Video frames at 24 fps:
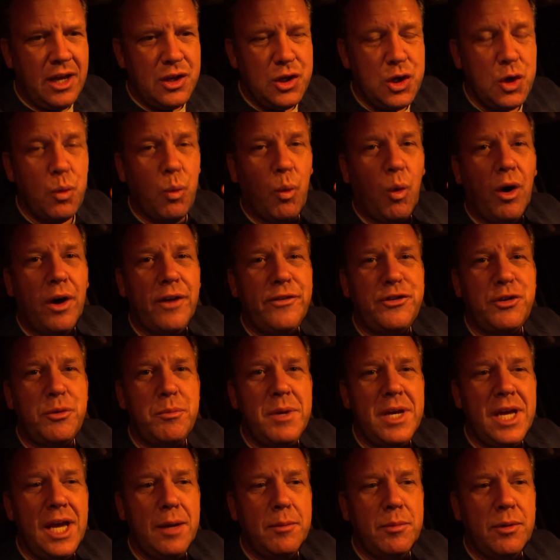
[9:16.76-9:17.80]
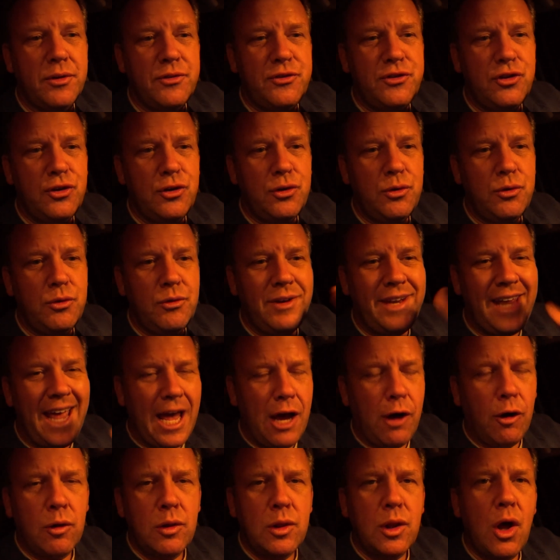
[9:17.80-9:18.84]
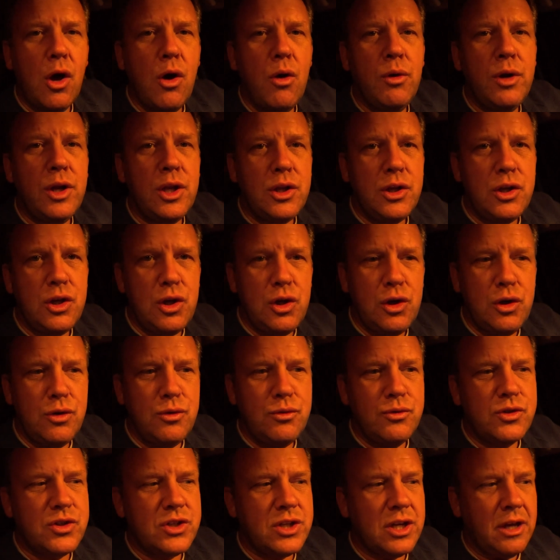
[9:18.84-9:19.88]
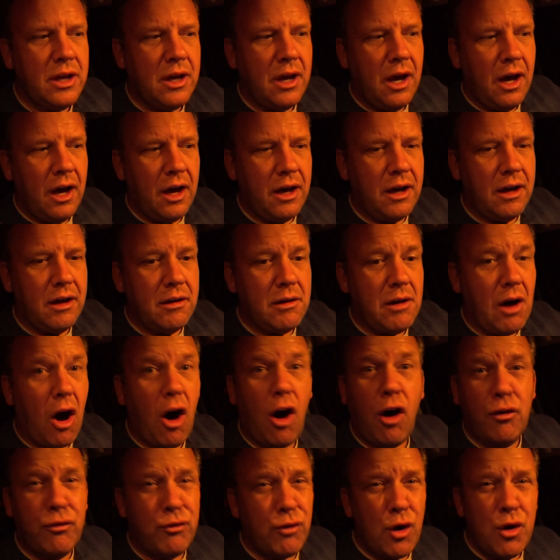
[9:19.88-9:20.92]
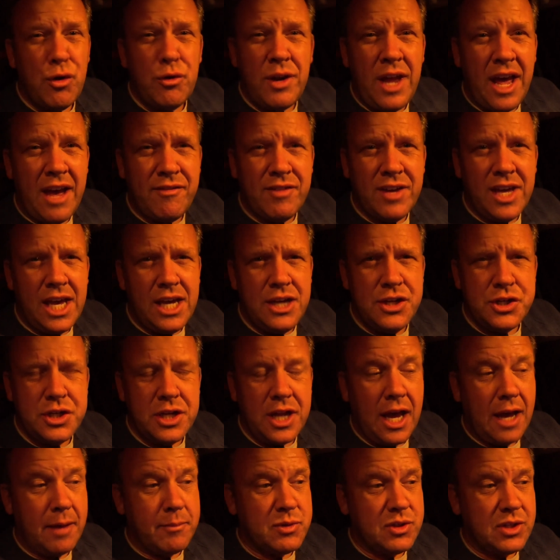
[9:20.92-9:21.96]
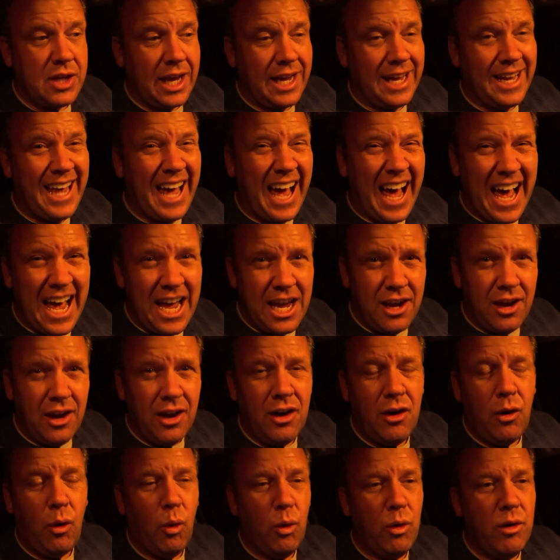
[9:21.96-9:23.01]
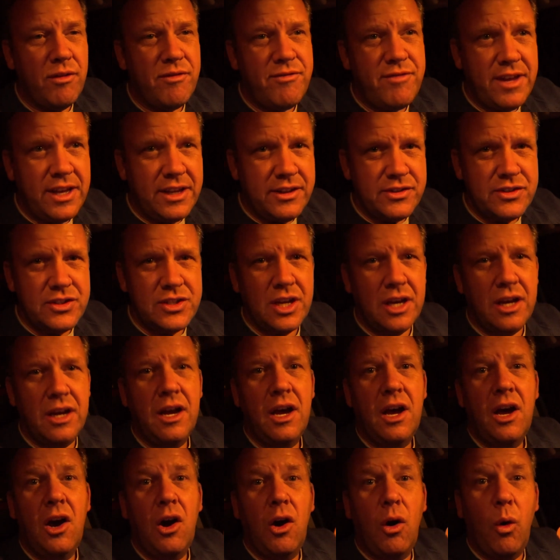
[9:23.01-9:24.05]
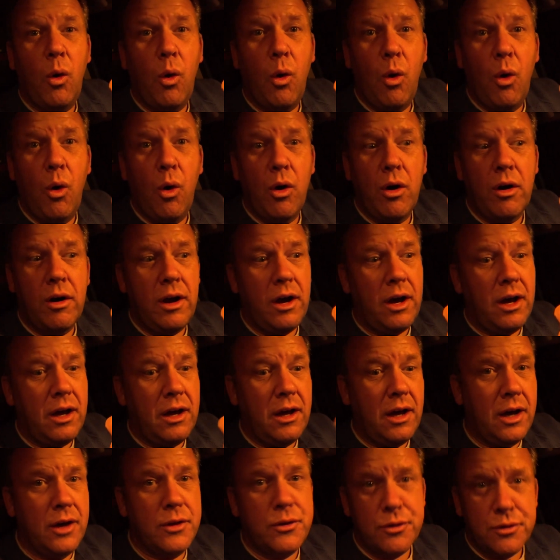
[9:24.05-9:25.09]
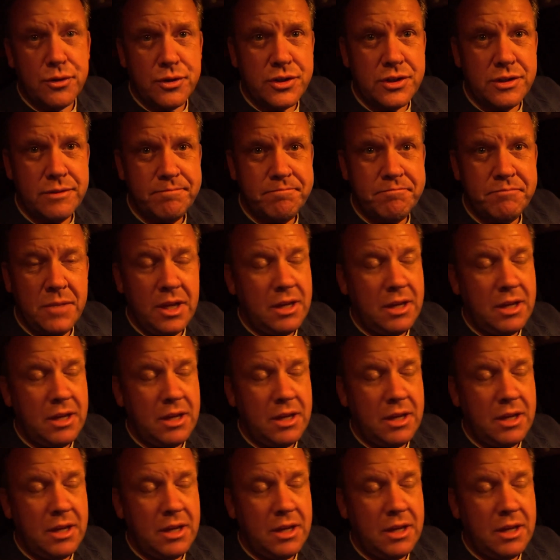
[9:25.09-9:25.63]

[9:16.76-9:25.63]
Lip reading: you want to be able to download and use off-road navigation apps like Gaia or Avenza or others,